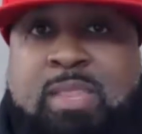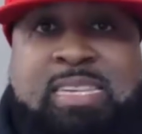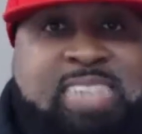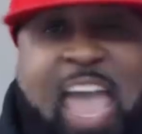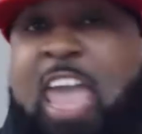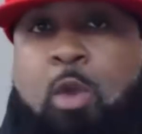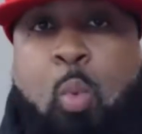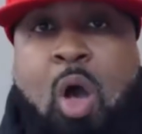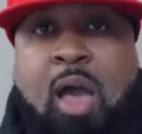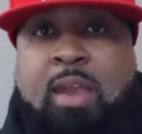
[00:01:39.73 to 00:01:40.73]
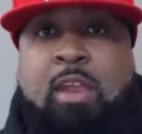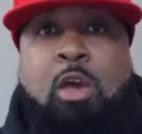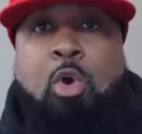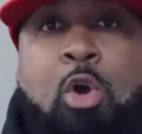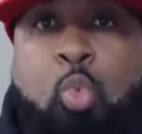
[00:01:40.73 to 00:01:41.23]
Day one,
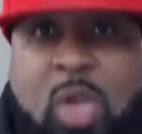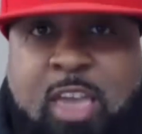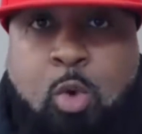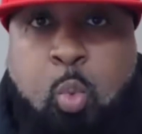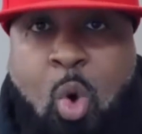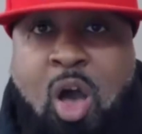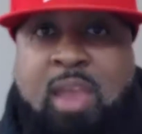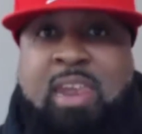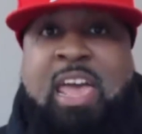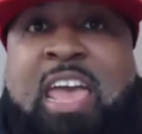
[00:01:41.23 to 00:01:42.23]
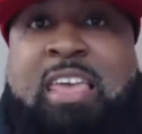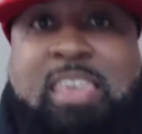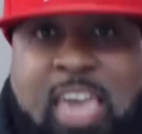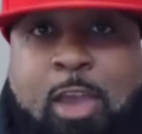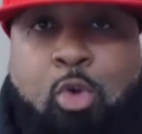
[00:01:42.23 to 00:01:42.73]
week one, year